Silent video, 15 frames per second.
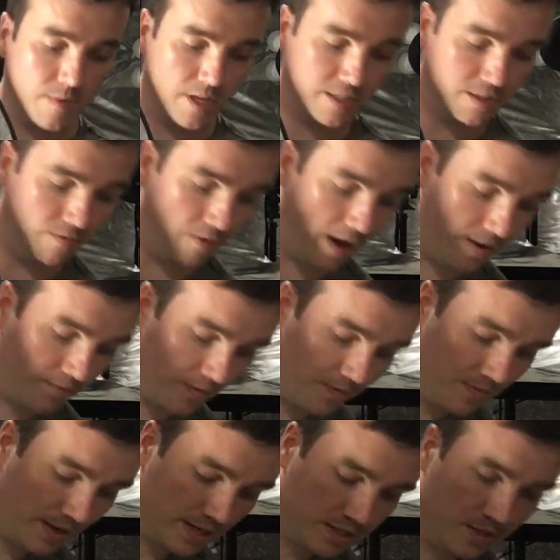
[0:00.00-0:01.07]
It's a round
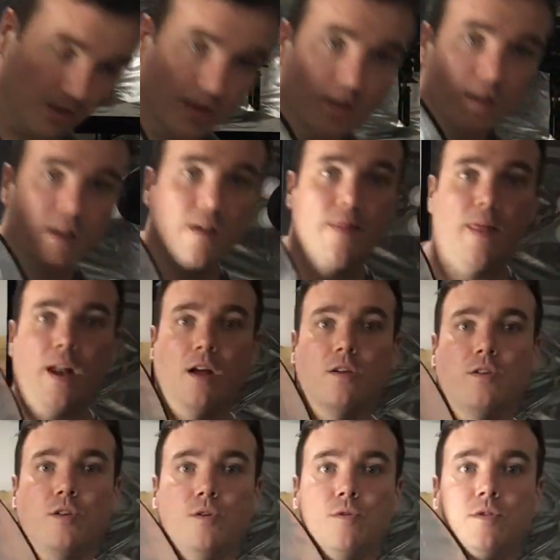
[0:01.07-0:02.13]
reflector that
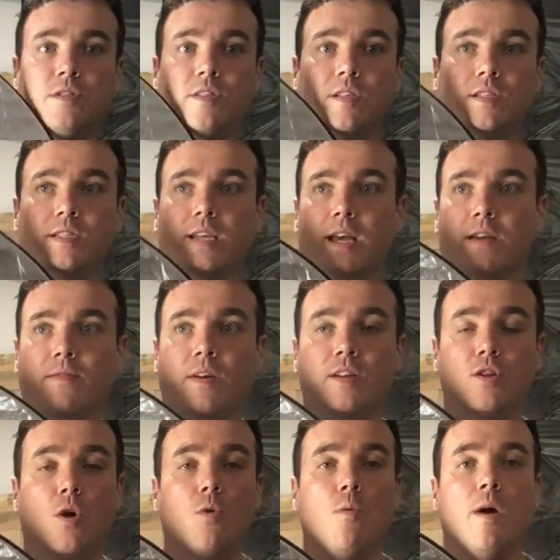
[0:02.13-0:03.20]
I'll use to say if I
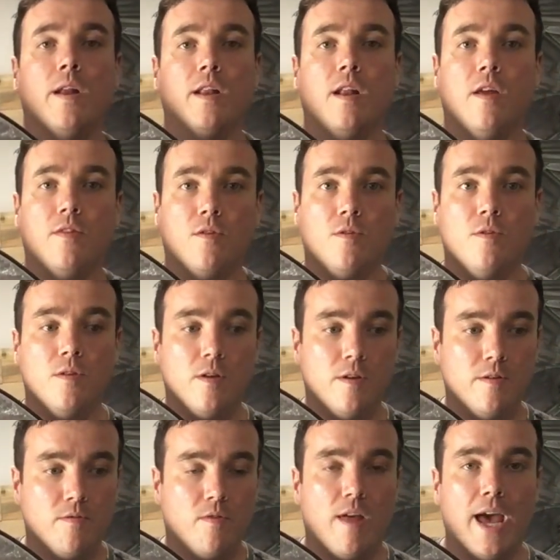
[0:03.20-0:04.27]
don't want another
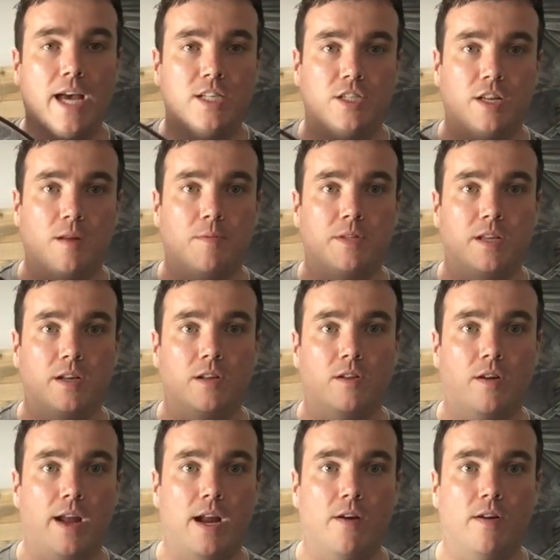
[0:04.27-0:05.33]
flash in a
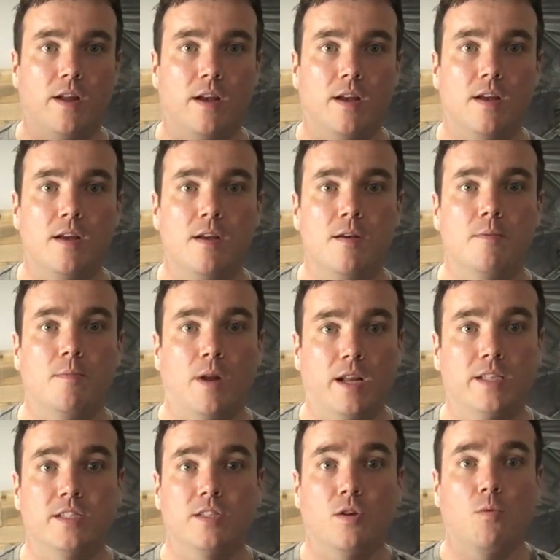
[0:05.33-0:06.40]
particular area, but I
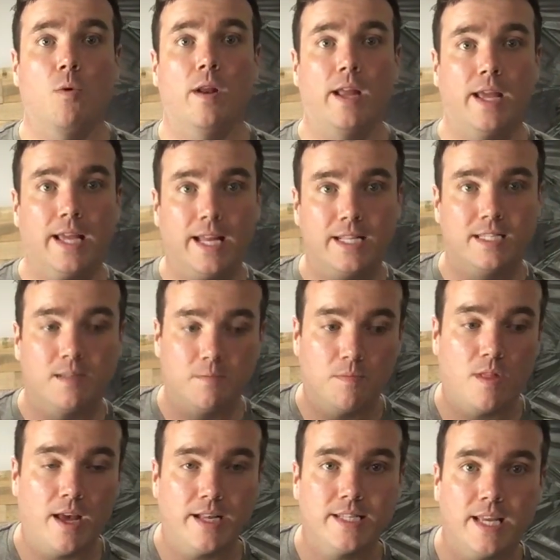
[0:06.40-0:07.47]
still want to get some
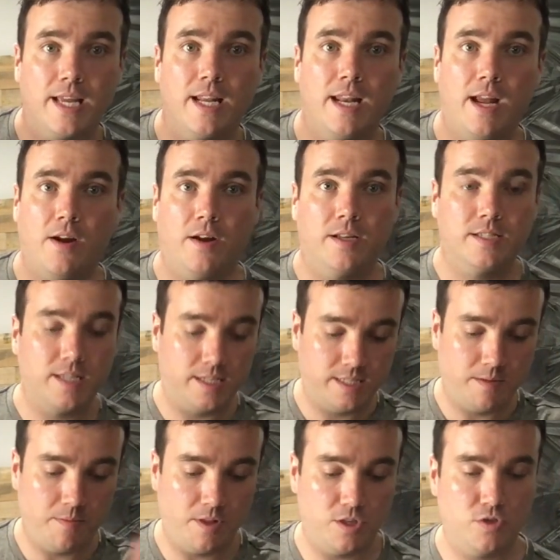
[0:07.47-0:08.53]
light in an area. Say
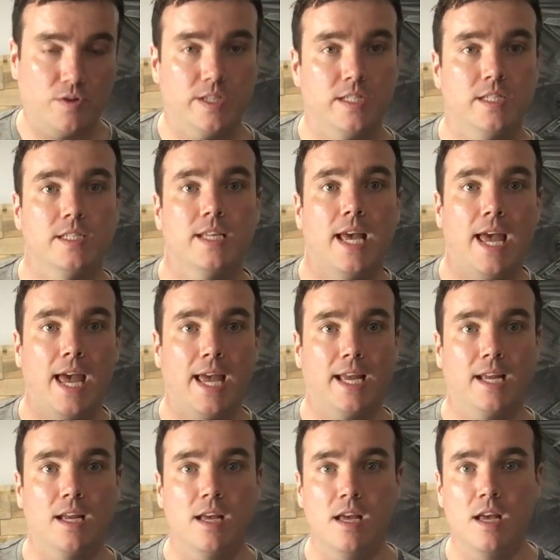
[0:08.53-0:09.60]
some of the dresses
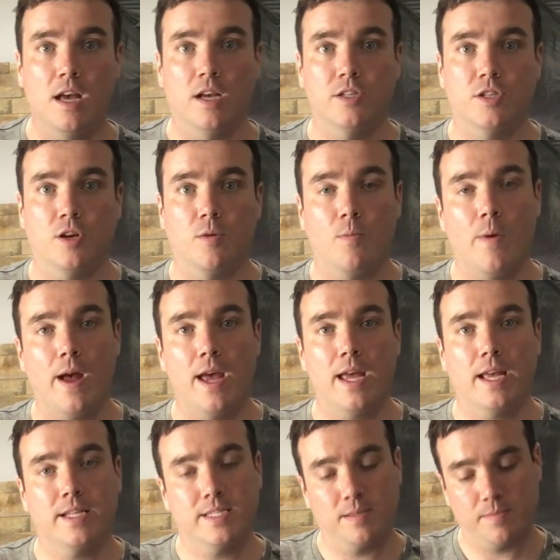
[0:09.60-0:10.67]
hang a certain way,
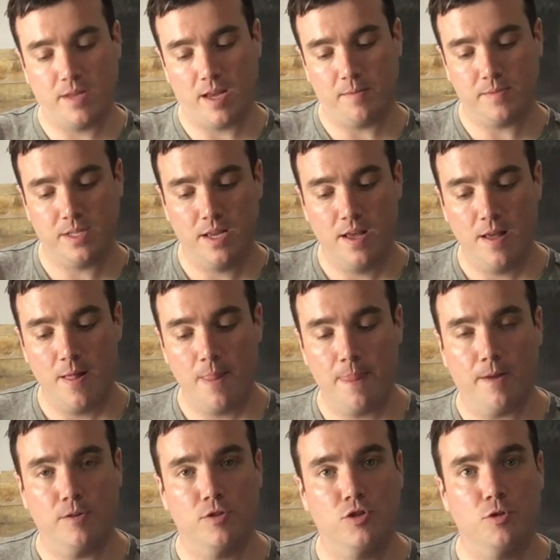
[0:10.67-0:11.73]
and sometimes
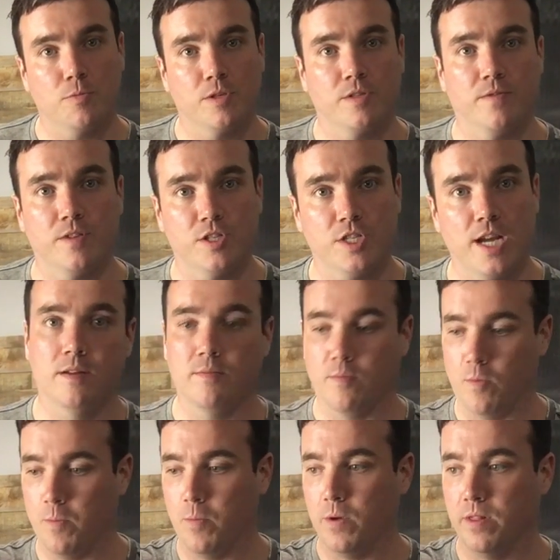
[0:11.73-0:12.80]
there's too much of a shadow
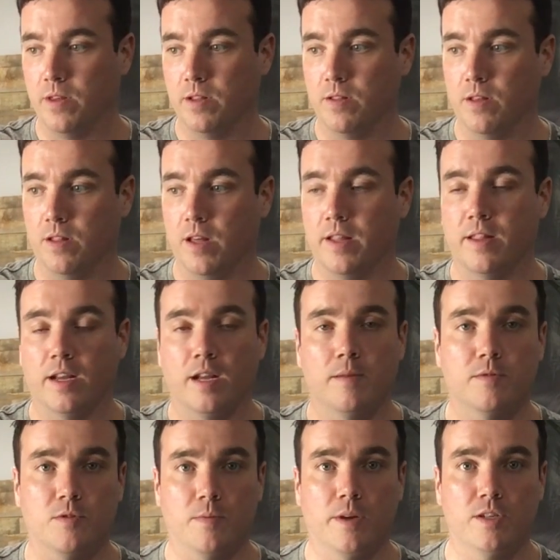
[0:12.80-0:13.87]
when the light that
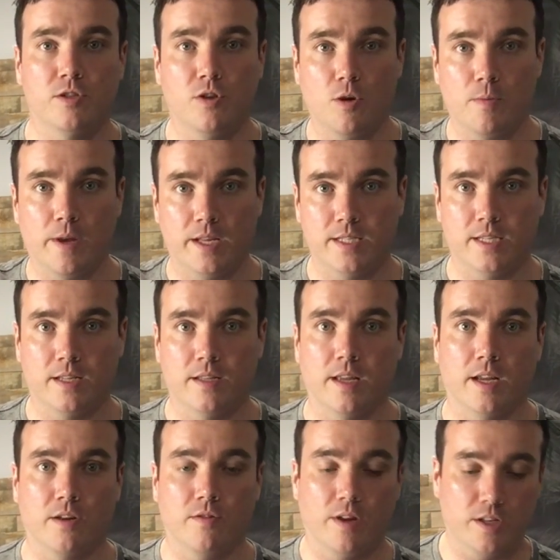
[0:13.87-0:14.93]
comes from my strobe hits it.
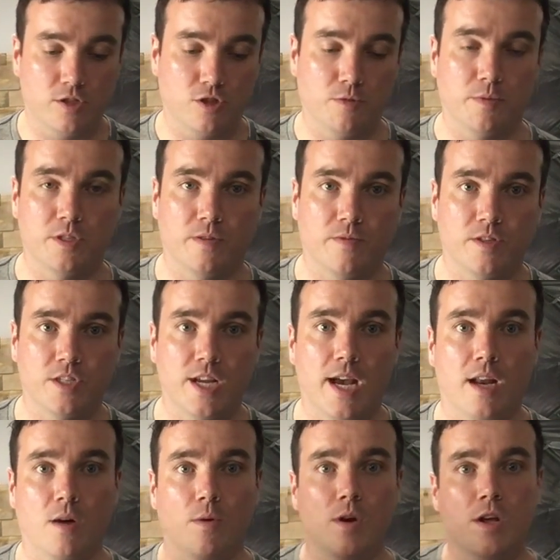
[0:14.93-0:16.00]
It creates too much of a
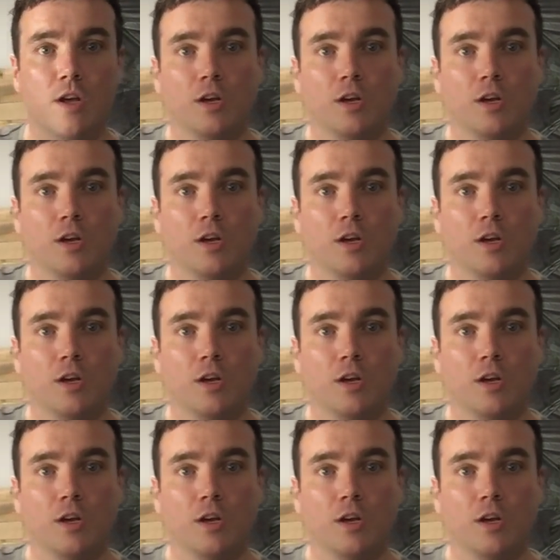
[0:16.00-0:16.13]
shadow.